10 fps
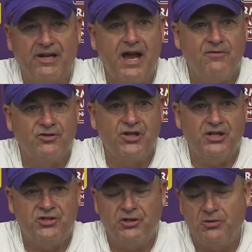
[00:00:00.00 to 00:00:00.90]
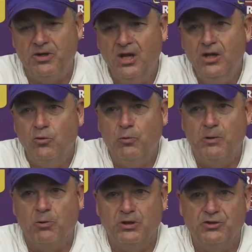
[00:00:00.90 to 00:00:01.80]
conversation. And we
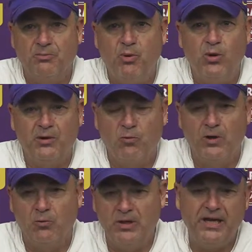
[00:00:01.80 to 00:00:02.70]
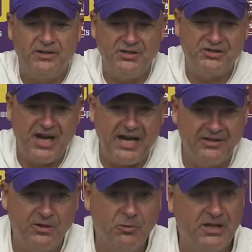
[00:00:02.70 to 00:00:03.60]
were at the point where we had
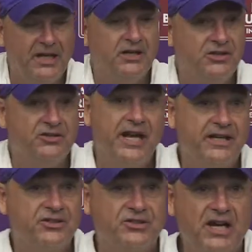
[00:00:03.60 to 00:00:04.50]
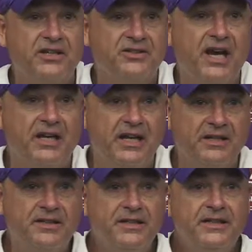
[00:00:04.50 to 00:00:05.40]
decided that we needed to take a second tight
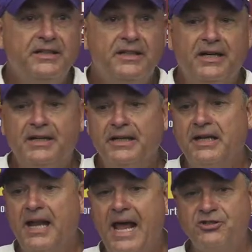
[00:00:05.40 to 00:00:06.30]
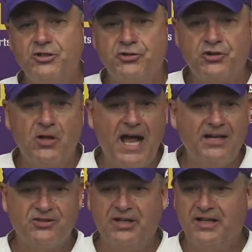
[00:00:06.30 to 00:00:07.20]
end uh, in last year's
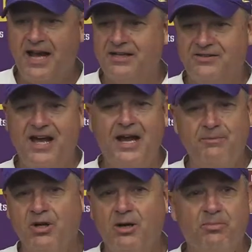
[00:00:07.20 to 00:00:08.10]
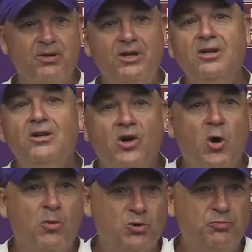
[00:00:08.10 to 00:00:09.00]
class, and it kind of timed up
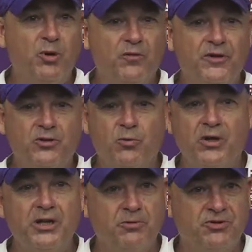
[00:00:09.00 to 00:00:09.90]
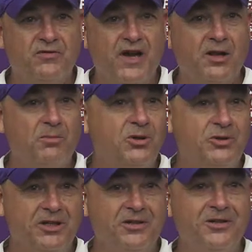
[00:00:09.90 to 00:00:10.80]
almost perfect where he was available
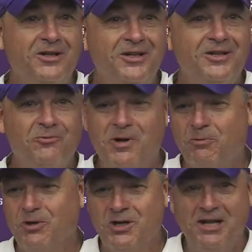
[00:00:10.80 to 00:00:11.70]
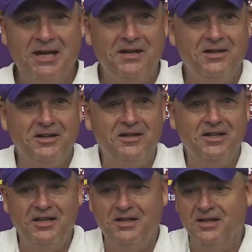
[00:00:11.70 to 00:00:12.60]
and we were in need. And,
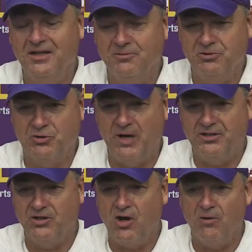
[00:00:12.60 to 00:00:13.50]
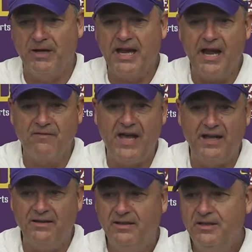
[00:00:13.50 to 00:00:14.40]
and uh, it was great to already have
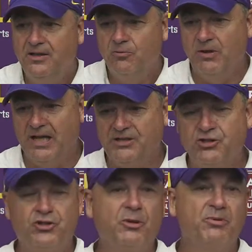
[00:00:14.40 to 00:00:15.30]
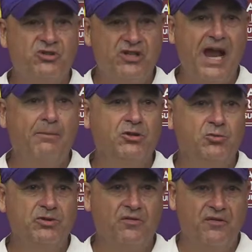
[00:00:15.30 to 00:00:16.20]
that relationship established
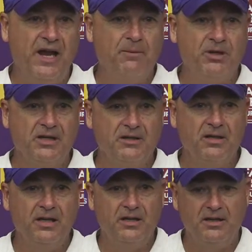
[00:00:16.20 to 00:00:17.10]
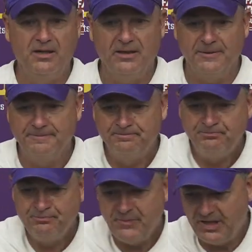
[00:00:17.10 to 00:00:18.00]
with the family and, and, uh,
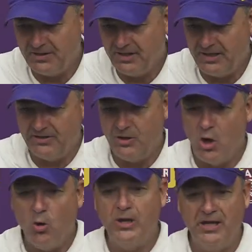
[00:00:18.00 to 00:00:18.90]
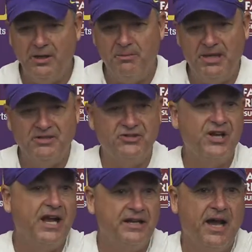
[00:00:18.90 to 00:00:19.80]
and, and know him
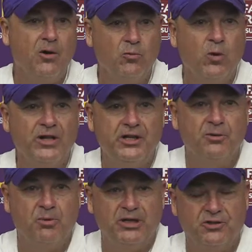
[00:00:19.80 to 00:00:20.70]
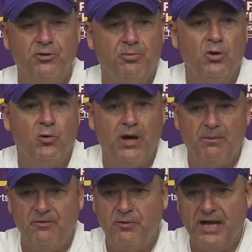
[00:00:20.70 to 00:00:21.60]
inside and out and what he could bring to the
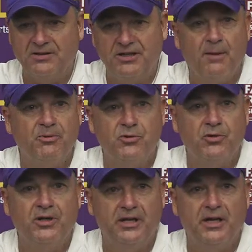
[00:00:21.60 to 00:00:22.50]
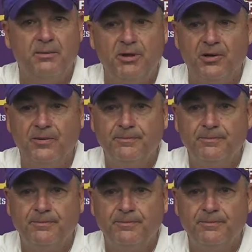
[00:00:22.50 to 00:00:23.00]
program if we got the opportunity to get him here.